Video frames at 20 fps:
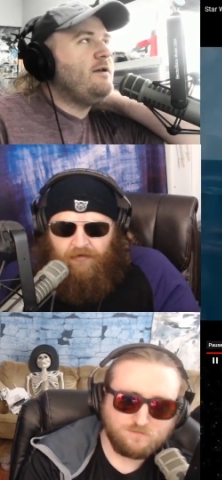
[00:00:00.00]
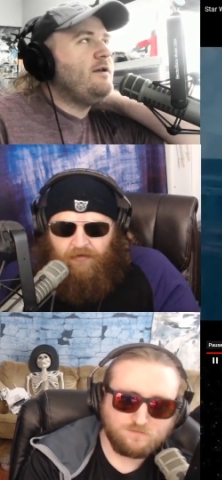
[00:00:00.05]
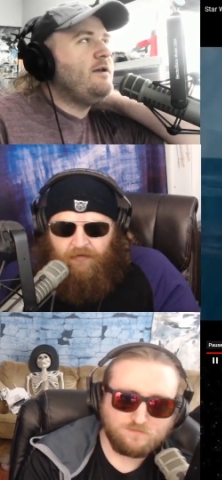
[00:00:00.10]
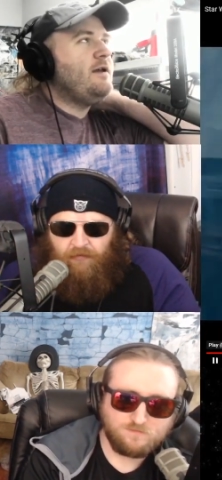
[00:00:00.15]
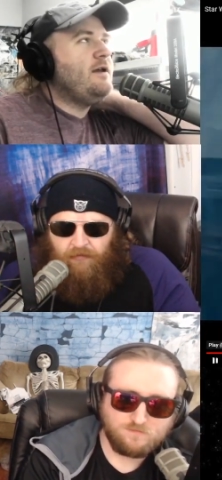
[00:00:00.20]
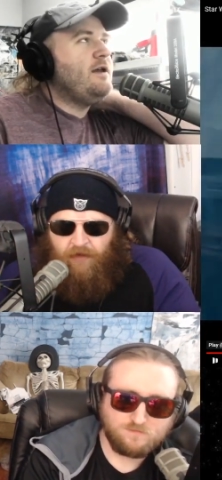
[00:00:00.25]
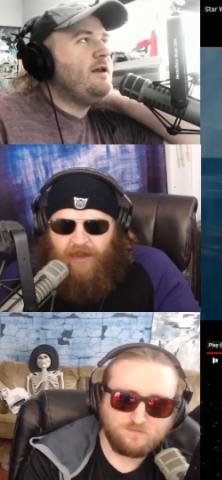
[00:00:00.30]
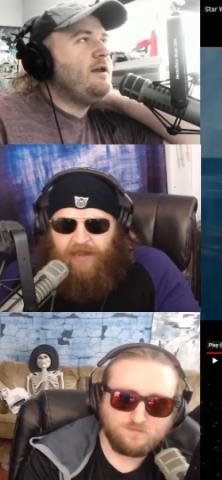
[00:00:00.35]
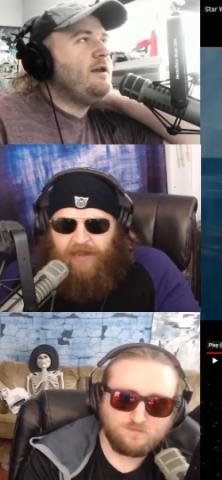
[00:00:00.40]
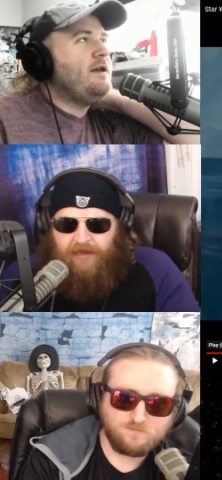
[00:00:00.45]

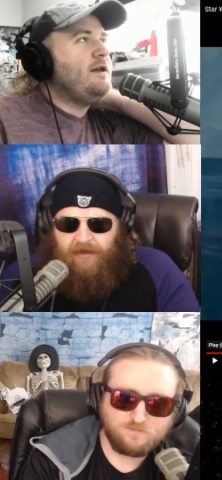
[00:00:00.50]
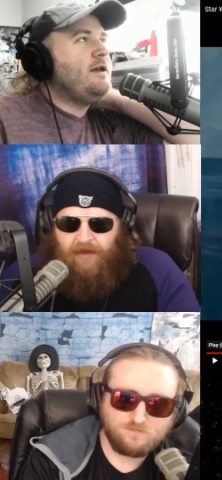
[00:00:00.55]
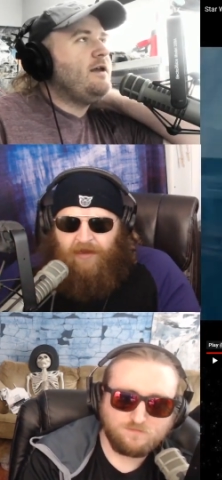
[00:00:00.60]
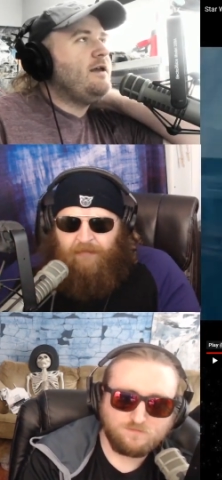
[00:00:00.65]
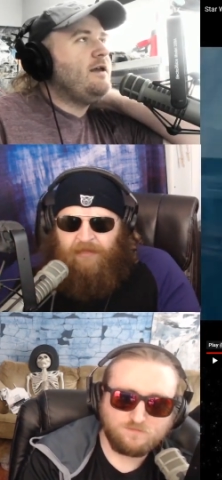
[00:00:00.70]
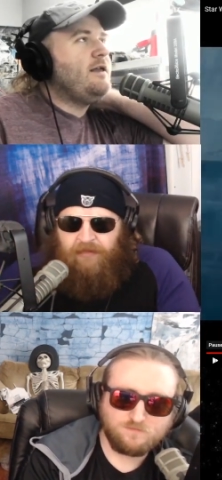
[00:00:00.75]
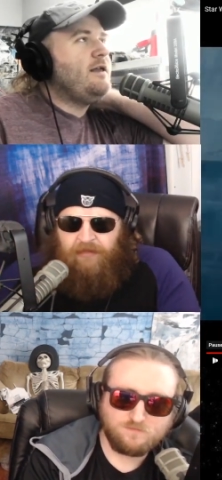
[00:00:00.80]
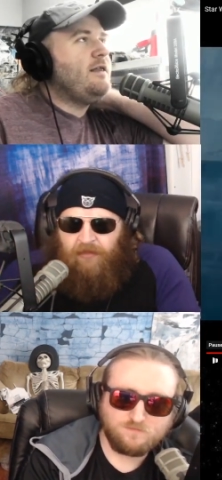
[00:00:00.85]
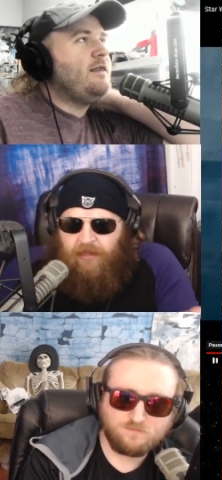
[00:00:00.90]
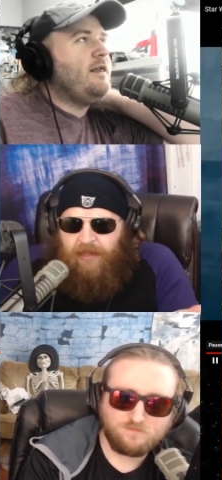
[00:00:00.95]
Speaker 1: Right. I
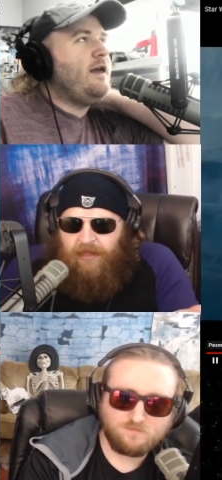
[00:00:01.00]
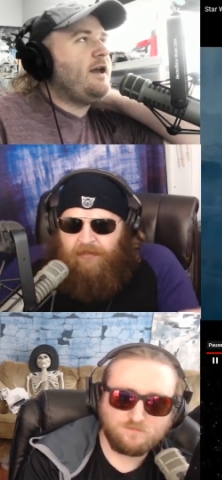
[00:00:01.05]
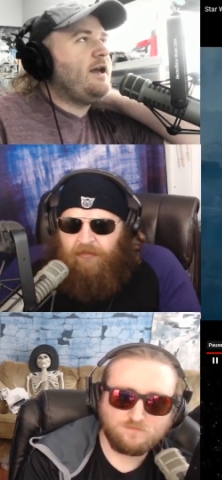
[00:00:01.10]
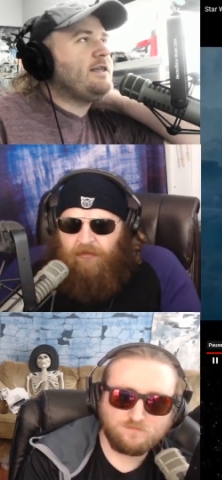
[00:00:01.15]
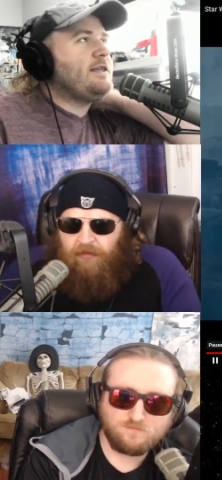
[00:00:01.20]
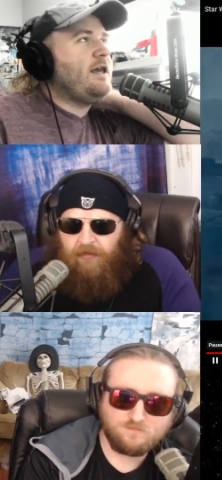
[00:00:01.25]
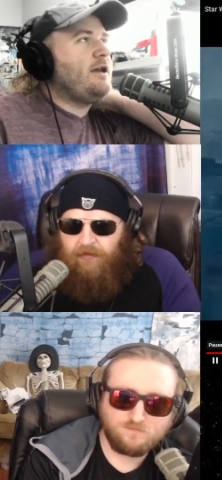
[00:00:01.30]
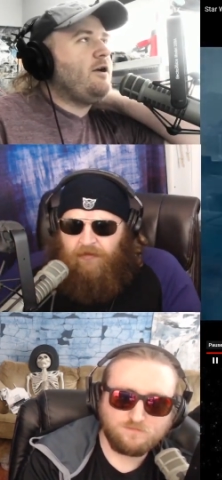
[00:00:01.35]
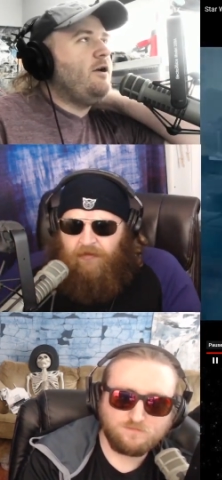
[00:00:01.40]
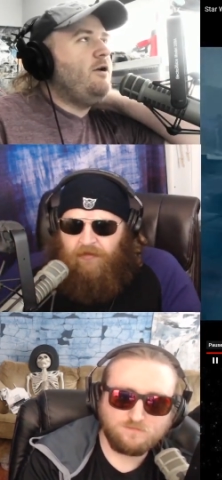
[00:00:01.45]
mean, look. Like
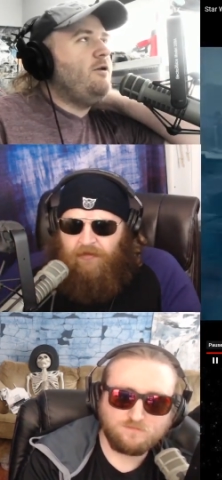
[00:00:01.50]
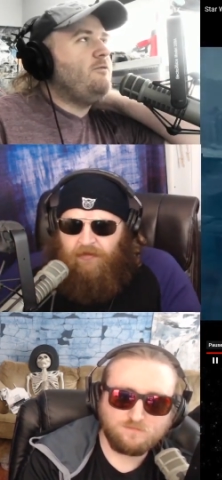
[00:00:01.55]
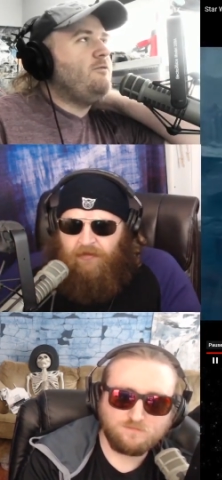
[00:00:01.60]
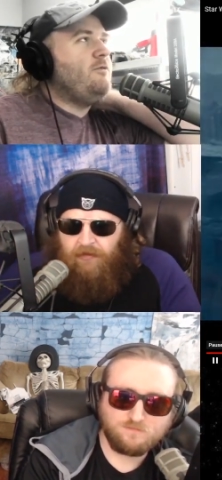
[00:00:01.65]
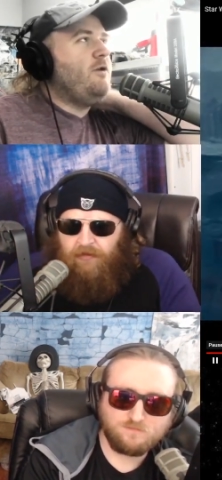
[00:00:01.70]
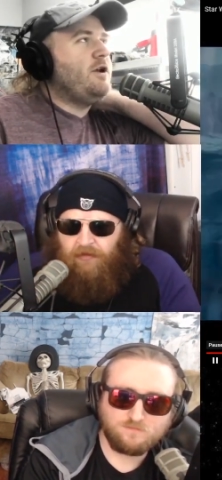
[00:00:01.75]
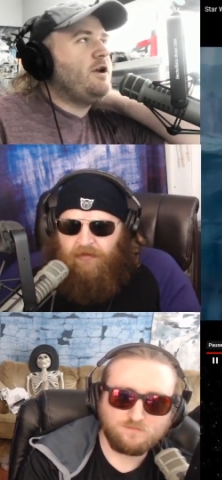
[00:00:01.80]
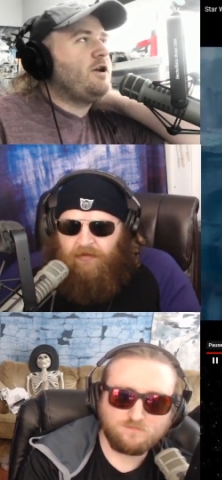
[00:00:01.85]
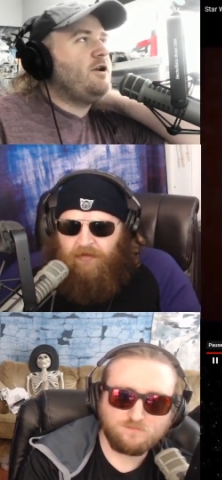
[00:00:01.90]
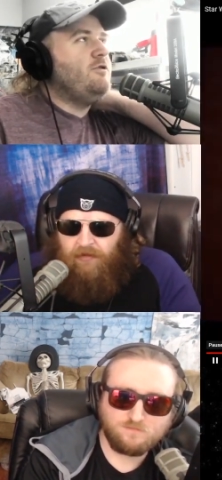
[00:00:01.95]
it's like, oh,
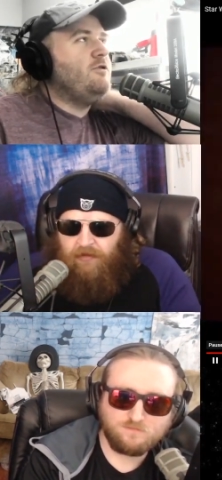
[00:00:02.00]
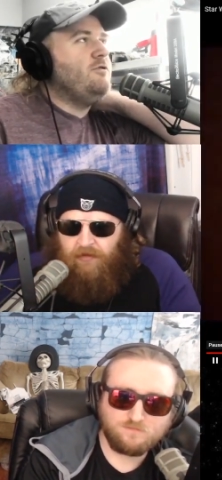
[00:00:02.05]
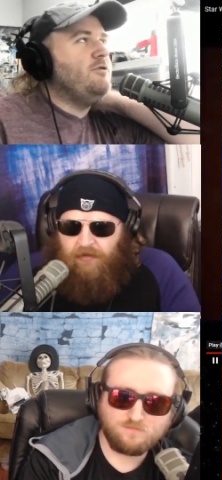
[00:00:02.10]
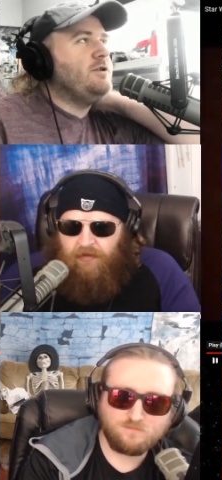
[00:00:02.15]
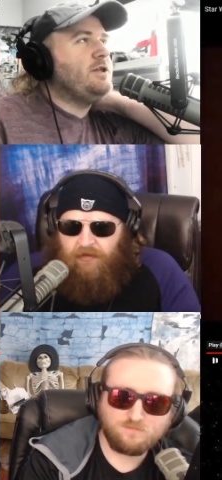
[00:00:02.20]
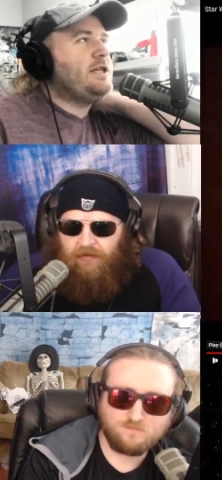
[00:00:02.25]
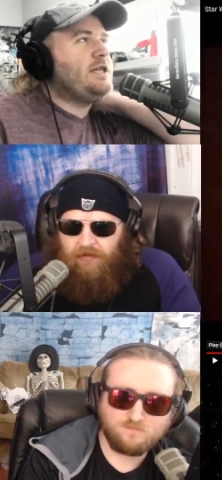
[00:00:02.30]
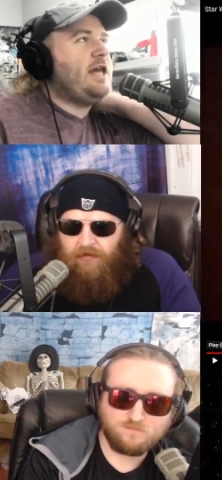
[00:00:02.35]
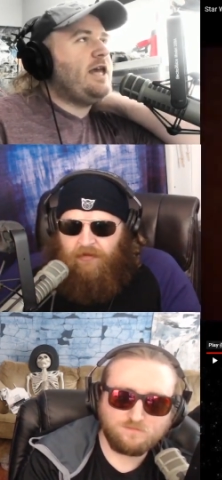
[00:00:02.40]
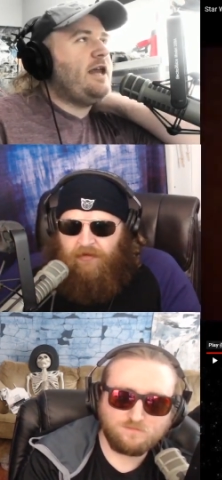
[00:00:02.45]
what a cool
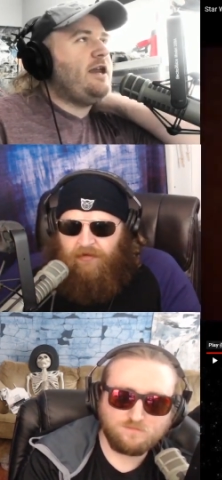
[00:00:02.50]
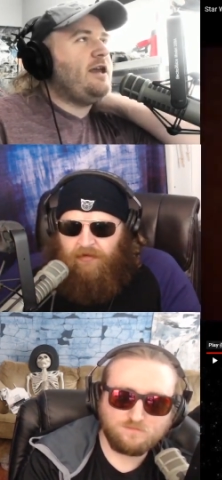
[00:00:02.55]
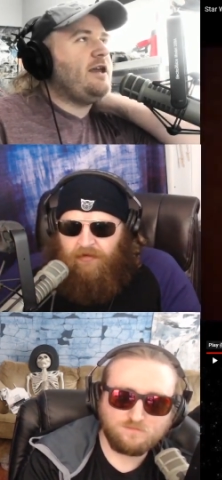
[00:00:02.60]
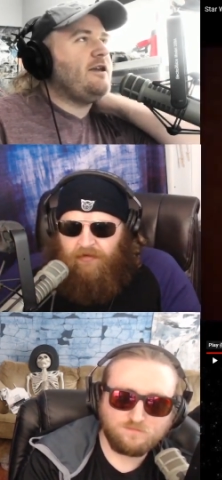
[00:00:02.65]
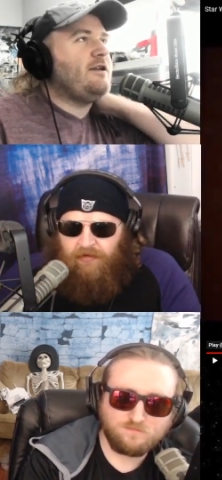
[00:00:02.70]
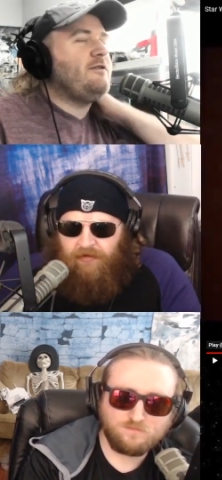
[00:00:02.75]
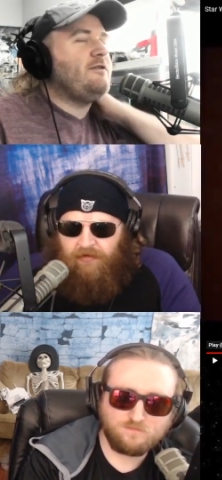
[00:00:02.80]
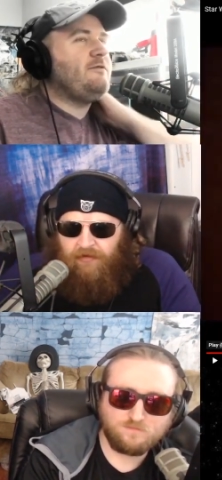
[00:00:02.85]
setting.